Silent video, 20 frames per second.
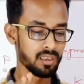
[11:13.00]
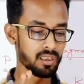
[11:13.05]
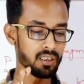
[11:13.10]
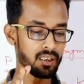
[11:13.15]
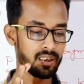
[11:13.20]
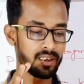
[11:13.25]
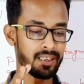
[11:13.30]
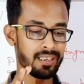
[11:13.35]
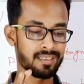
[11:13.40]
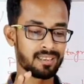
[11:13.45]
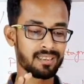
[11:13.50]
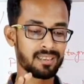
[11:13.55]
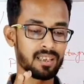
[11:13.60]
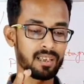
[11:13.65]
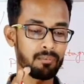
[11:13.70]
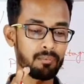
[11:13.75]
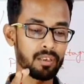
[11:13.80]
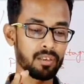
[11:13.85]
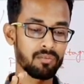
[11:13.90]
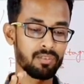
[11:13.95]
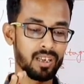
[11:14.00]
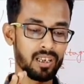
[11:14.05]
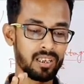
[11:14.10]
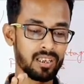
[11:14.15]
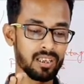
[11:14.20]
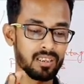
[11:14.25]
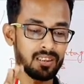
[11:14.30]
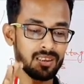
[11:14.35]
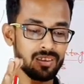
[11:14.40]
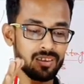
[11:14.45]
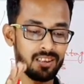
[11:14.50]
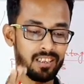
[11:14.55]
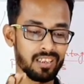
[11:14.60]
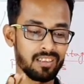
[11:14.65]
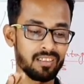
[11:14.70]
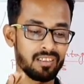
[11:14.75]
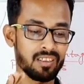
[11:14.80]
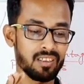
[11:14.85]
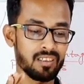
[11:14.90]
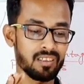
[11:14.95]
Describe the various
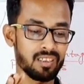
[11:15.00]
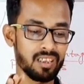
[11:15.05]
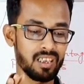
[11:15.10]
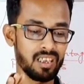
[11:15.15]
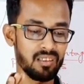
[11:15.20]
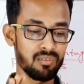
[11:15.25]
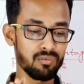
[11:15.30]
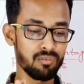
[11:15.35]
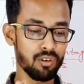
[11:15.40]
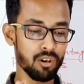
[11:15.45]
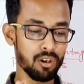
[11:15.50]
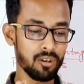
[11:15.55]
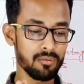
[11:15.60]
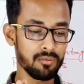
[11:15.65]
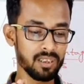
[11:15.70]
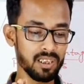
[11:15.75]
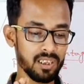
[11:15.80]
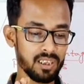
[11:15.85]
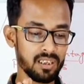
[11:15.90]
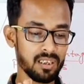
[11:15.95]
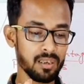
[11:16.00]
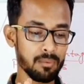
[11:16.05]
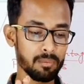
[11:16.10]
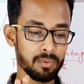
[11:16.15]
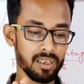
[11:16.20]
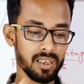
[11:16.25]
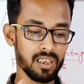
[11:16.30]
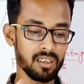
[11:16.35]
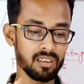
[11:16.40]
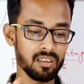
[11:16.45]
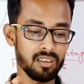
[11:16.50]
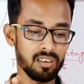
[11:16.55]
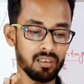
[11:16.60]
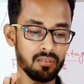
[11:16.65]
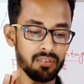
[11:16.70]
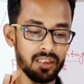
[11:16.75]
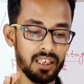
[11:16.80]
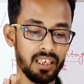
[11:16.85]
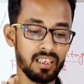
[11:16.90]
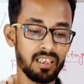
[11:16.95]
strictures involved in the production
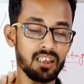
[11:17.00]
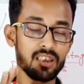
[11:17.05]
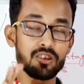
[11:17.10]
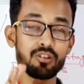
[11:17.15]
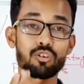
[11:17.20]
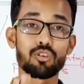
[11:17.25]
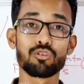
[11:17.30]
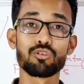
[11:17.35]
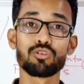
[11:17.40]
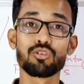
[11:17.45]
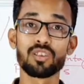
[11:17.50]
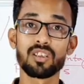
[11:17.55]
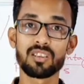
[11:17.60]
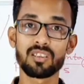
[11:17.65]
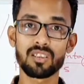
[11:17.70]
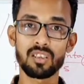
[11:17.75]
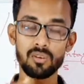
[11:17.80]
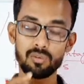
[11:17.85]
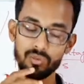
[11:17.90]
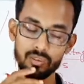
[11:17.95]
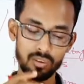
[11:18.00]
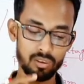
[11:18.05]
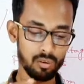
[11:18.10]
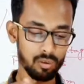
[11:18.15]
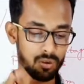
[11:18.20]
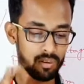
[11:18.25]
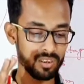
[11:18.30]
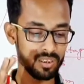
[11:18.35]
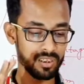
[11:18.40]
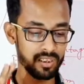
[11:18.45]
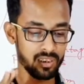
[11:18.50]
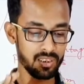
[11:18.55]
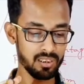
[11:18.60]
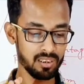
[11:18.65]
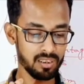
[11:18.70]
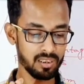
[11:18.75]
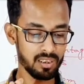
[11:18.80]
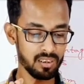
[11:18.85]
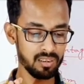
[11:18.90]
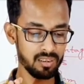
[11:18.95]
of English consonant sounds. Already
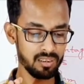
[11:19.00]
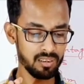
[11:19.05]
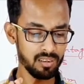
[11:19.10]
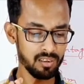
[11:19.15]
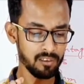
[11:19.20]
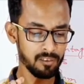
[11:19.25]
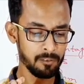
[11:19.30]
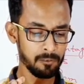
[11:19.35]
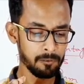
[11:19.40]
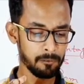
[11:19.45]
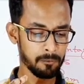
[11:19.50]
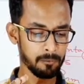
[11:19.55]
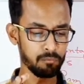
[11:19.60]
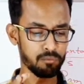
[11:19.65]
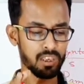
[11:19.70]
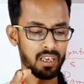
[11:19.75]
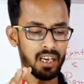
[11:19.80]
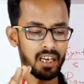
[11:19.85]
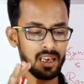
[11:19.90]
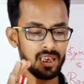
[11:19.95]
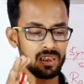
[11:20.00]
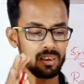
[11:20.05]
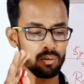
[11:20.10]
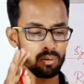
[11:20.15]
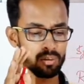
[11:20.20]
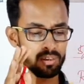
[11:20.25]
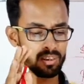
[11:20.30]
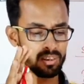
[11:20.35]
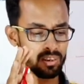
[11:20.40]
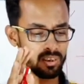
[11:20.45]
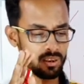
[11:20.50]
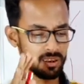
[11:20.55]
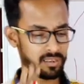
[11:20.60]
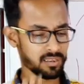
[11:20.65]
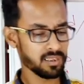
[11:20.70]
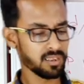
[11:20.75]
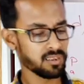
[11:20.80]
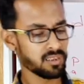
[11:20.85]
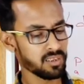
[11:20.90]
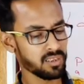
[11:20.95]
discussed. Like, already
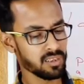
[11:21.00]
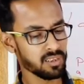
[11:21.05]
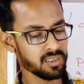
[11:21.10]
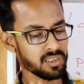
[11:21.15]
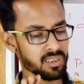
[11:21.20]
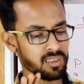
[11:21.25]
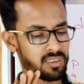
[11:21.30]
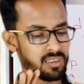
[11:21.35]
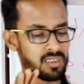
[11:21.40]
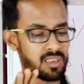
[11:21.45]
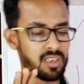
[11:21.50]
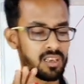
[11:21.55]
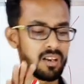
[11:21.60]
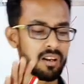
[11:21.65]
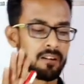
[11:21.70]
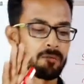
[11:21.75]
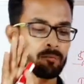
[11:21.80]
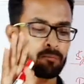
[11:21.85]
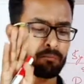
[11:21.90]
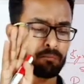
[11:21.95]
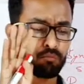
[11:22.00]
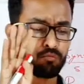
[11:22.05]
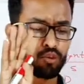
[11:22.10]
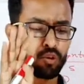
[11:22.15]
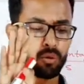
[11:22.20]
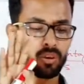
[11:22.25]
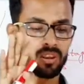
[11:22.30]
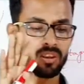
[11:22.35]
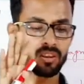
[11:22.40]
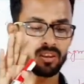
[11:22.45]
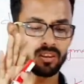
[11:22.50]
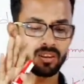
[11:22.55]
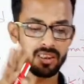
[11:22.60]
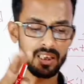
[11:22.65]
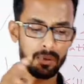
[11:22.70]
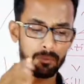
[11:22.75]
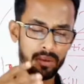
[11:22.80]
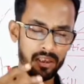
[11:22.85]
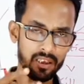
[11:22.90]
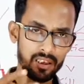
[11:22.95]
discussed in the sense the question is
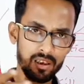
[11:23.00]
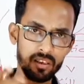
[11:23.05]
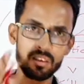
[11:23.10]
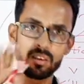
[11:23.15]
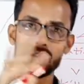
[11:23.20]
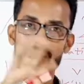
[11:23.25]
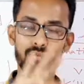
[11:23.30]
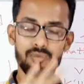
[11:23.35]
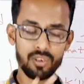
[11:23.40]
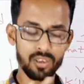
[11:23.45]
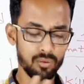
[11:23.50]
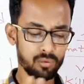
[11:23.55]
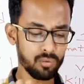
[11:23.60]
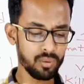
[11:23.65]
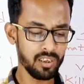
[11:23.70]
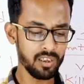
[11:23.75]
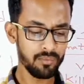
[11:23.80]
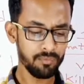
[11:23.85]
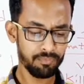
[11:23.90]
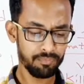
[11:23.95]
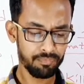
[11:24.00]
coming in a different way,